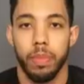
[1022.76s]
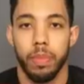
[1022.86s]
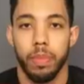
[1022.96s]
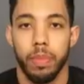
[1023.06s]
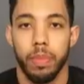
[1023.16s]

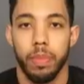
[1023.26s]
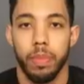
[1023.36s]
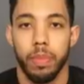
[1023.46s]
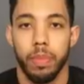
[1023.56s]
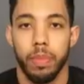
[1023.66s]

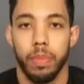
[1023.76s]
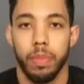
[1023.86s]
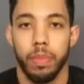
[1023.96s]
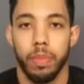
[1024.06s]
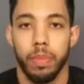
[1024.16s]

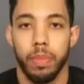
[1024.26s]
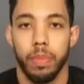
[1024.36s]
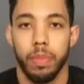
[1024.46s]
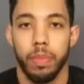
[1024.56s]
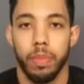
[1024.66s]

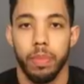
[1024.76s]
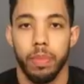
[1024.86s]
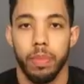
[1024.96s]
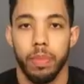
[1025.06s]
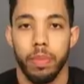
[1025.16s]

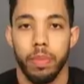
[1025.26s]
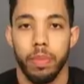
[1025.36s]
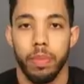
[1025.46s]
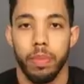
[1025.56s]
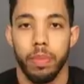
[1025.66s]

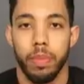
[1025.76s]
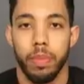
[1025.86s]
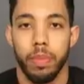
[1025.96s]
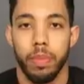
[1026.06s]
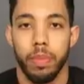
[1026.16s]

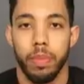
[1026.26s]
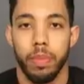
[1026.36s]
The person shown says nothing.